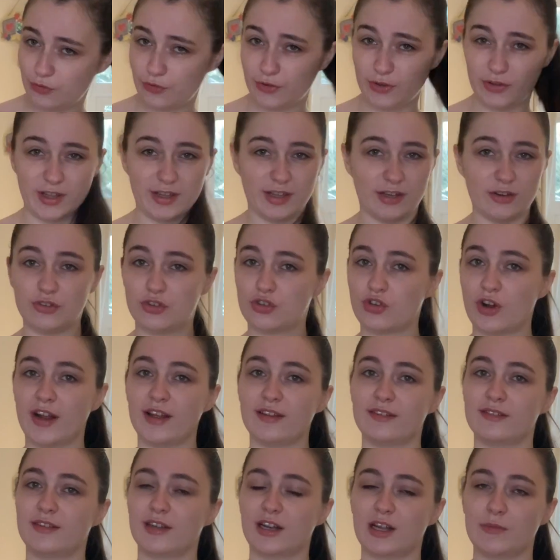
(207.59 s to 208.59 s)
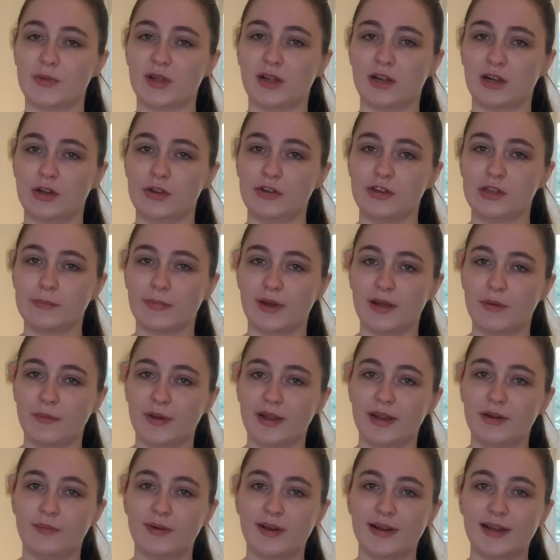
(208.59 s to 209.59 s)
for the interest that I'm including my
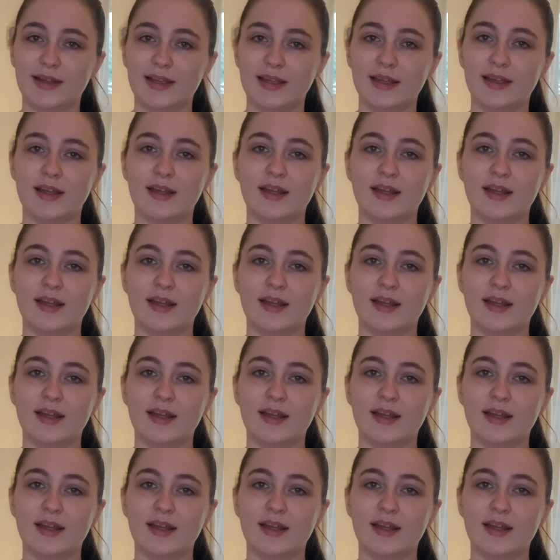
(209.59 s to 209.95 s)
weight, really.